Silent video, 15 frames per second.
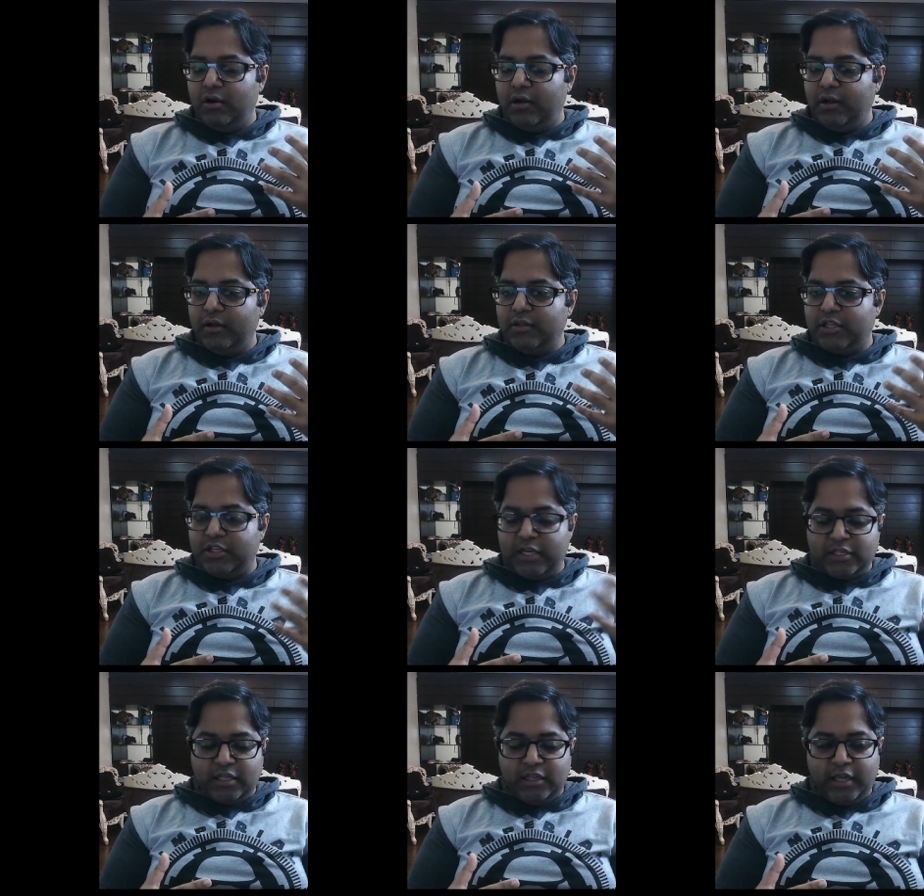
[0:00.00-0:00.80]
such
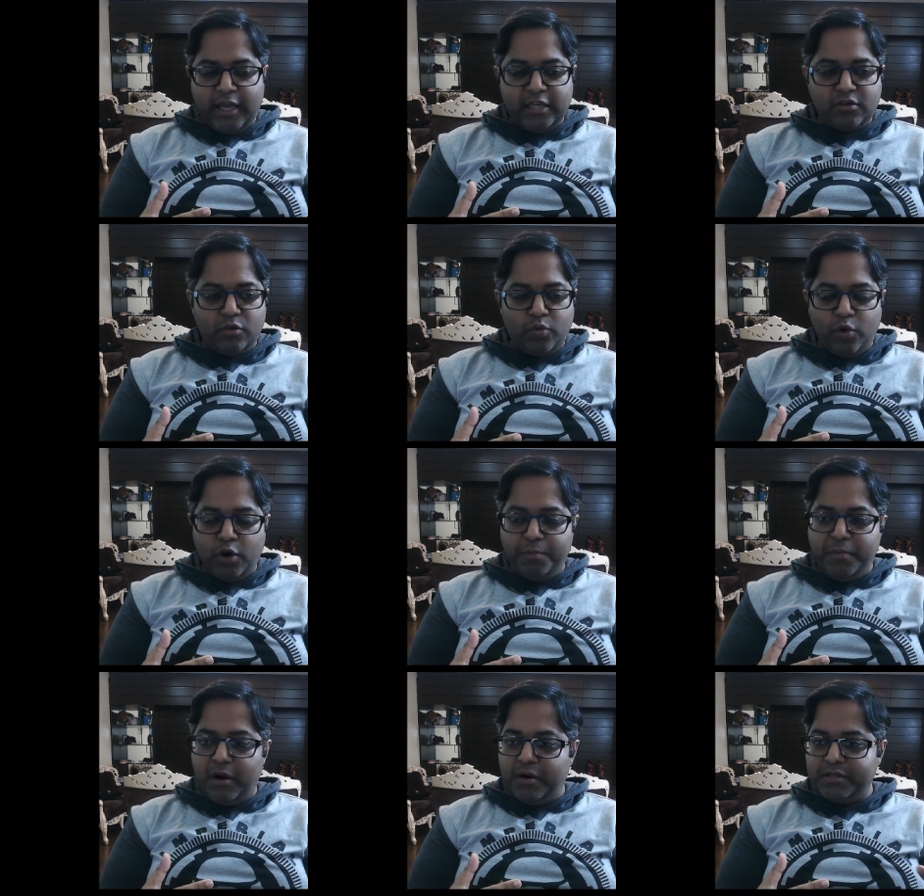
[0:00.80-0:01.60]
as in the case of the word
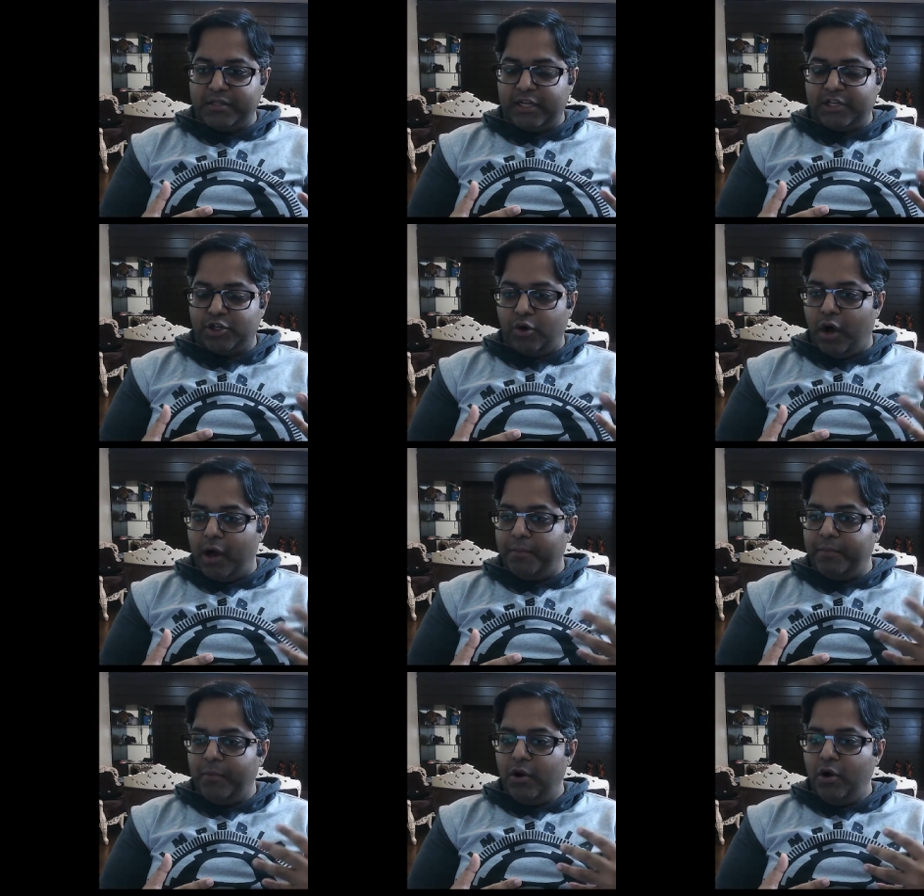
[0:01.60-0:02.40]
bearers that show
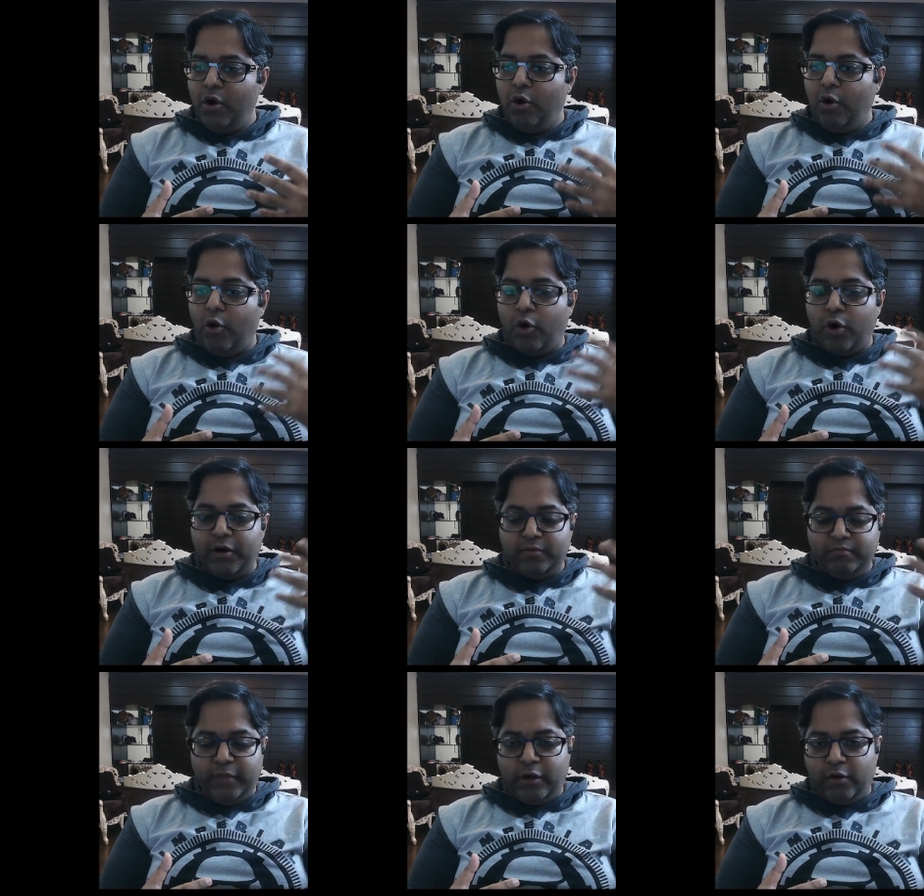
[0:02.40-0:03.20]
up, or
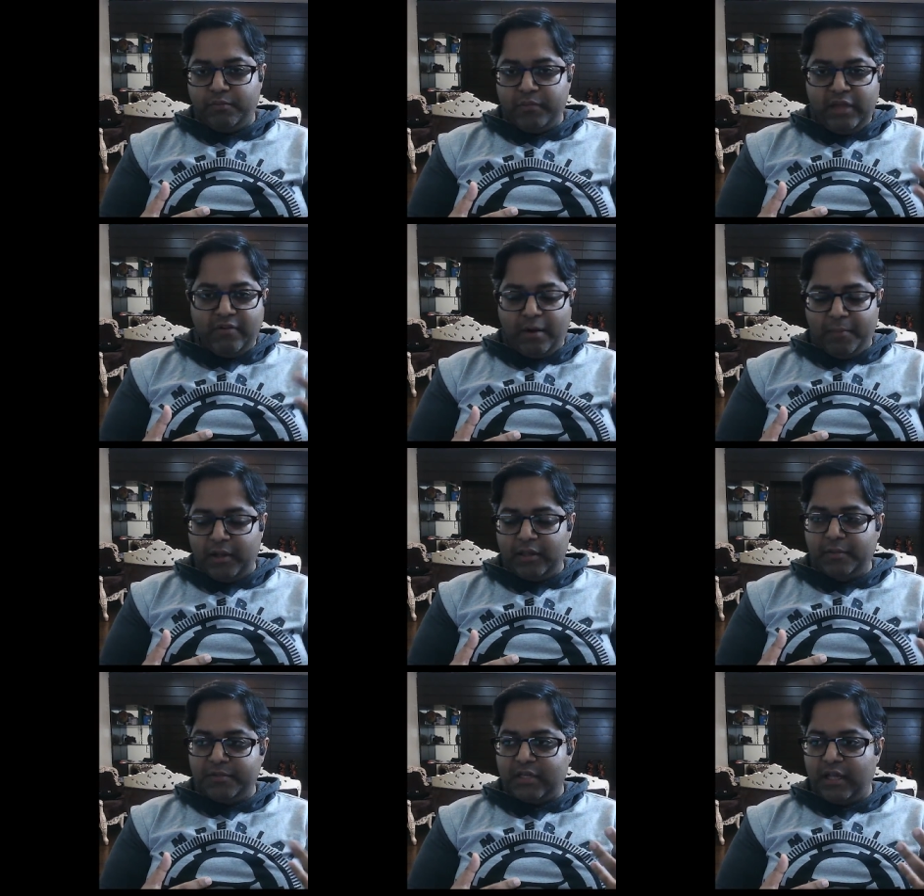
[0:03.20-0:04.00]
even among
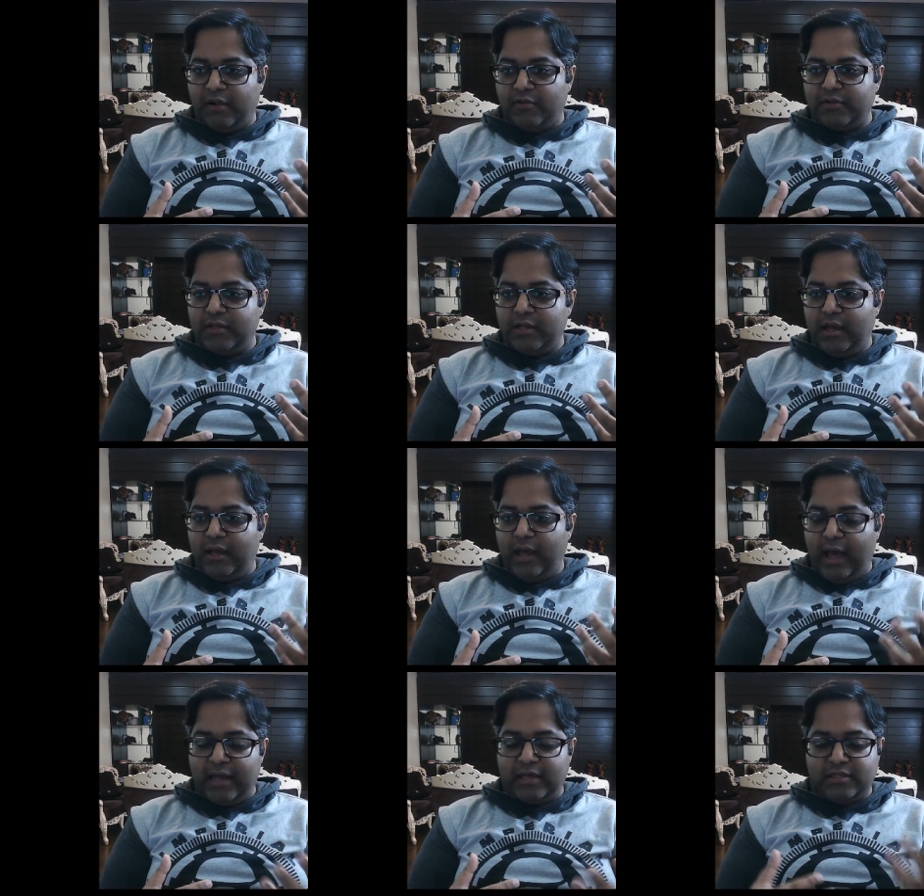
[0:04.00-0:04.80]
themselves
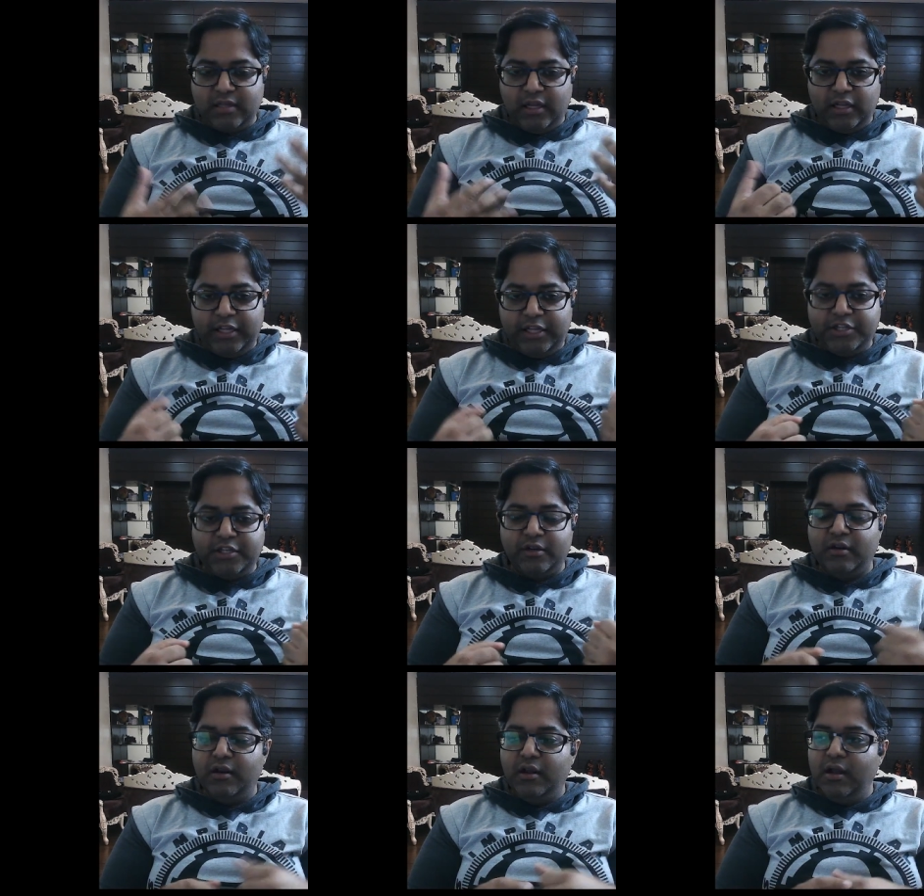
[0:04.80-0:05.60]
as a
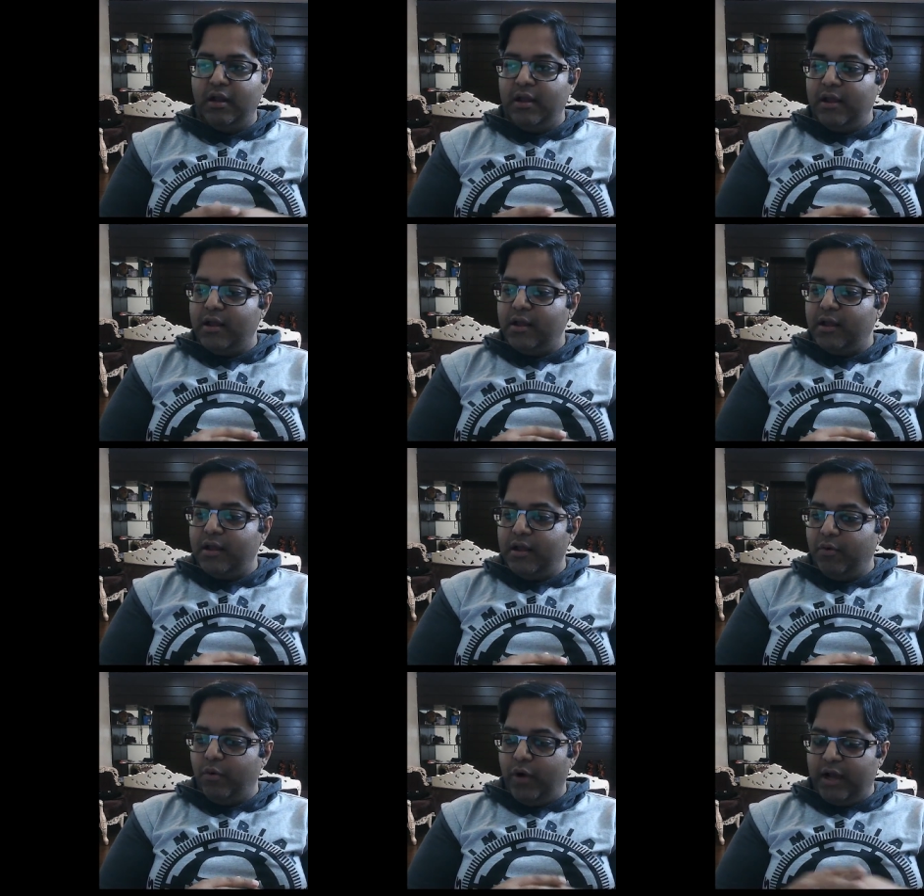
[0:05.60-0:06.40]
legion,
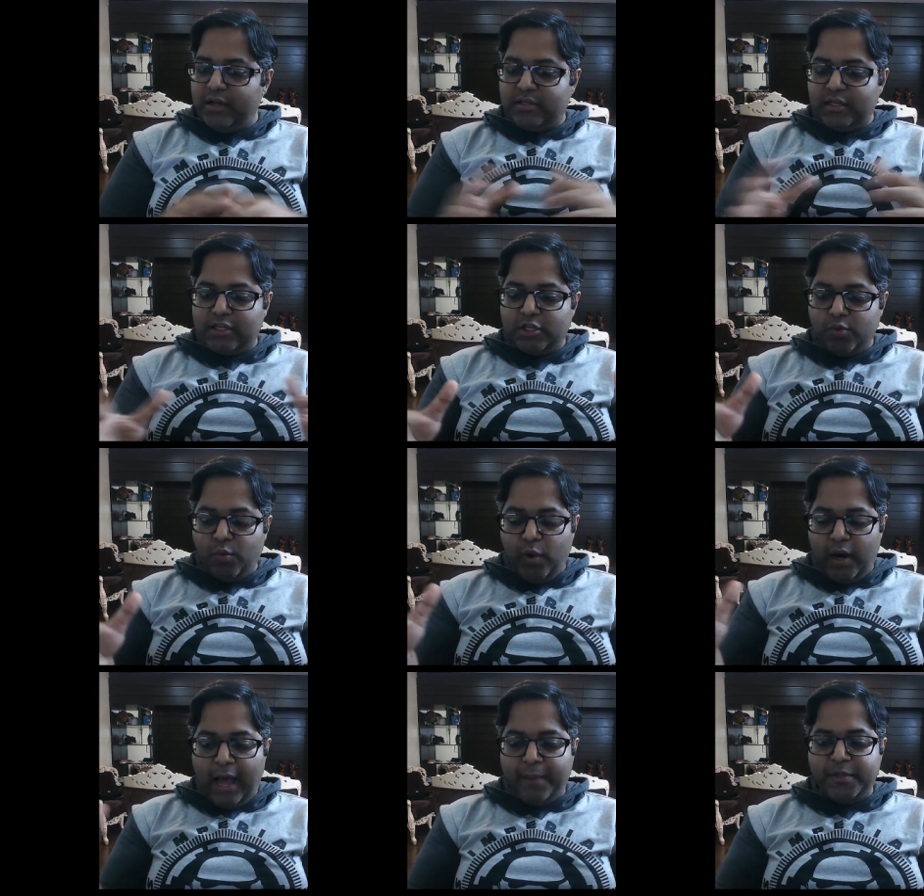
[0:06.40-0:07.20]
such as
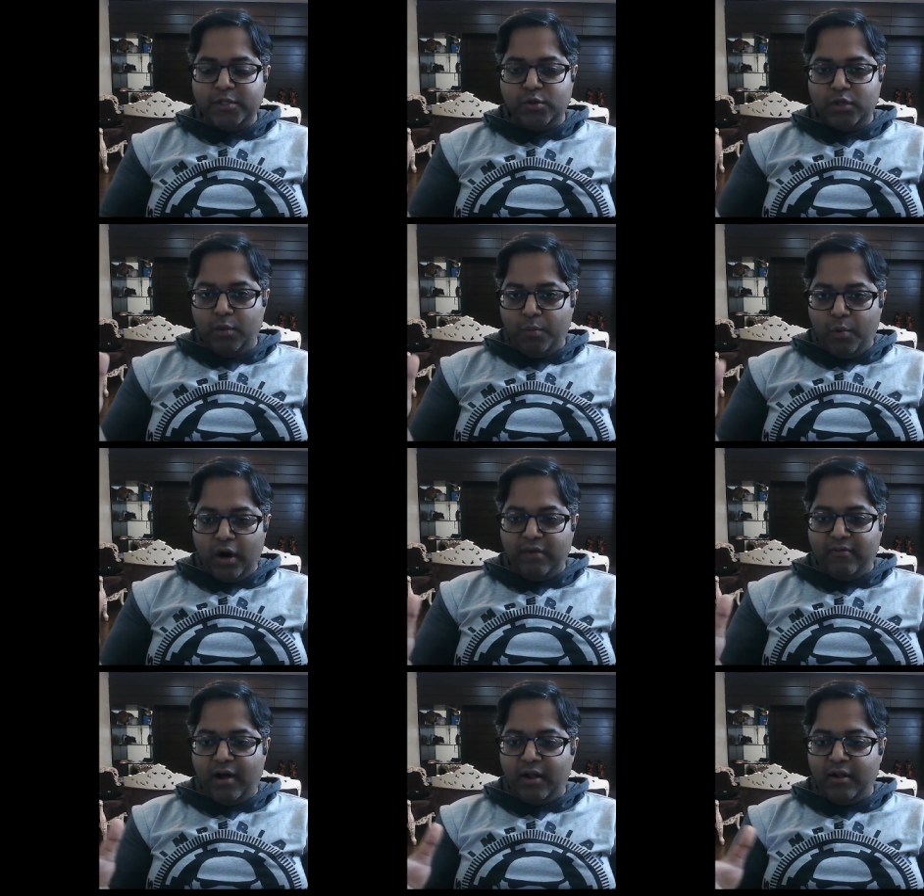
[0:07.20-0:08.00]
what happens with the
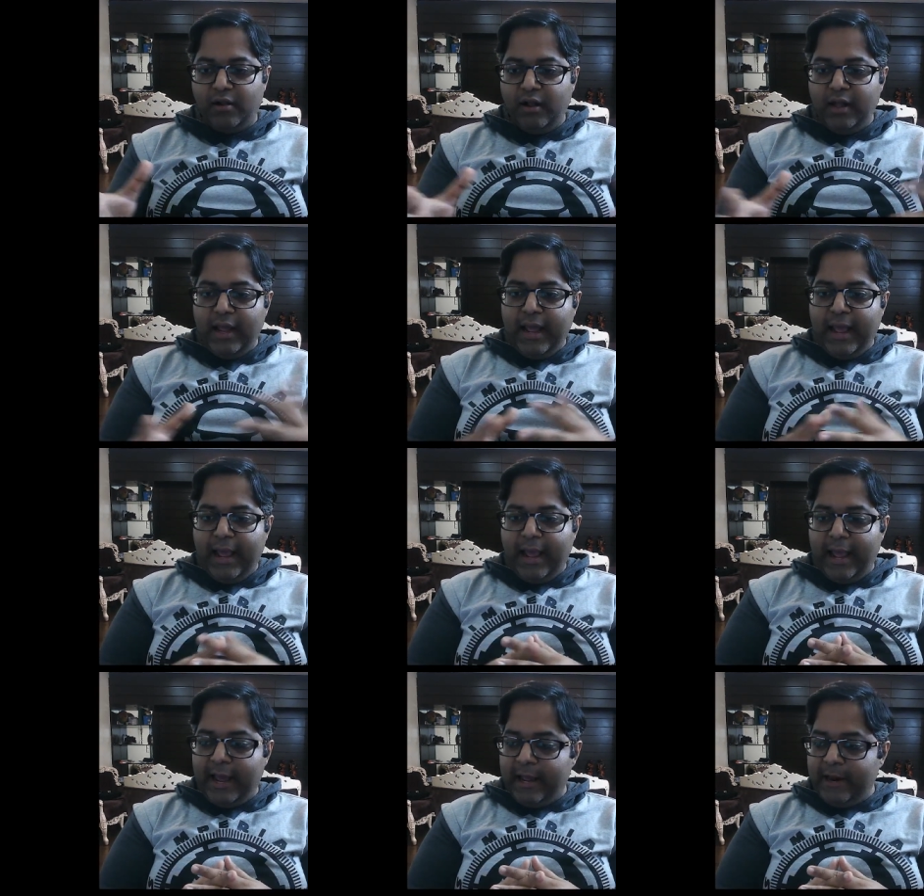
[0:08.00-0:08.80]
Mournival.
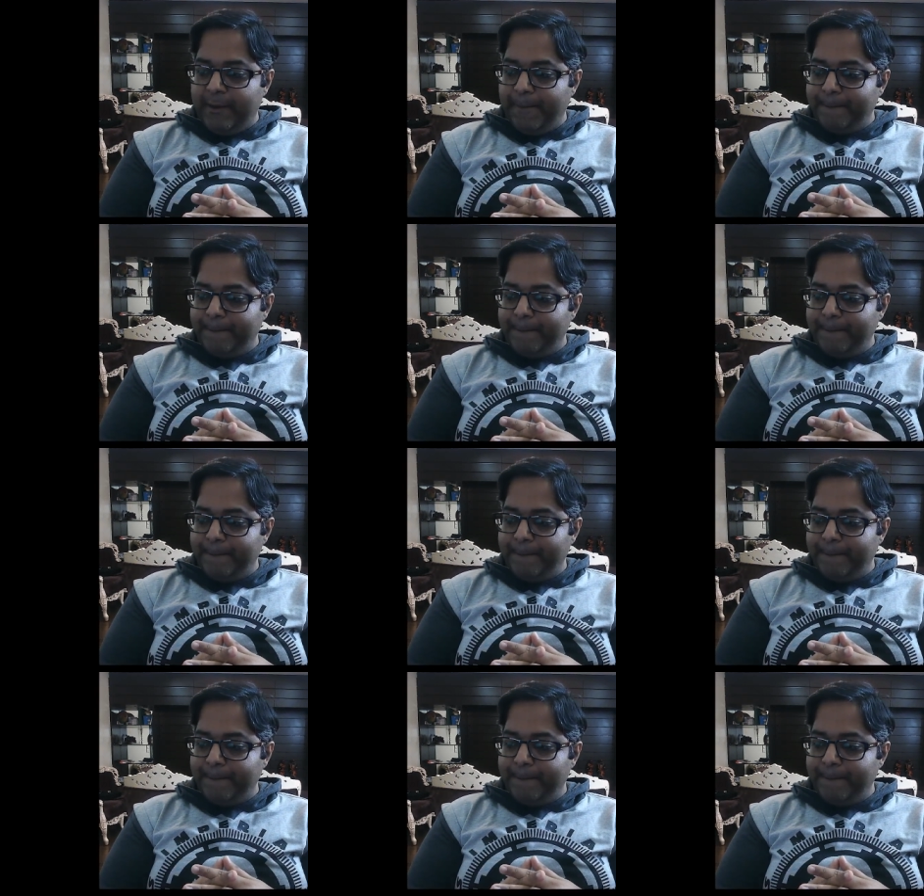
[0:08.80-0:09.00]
And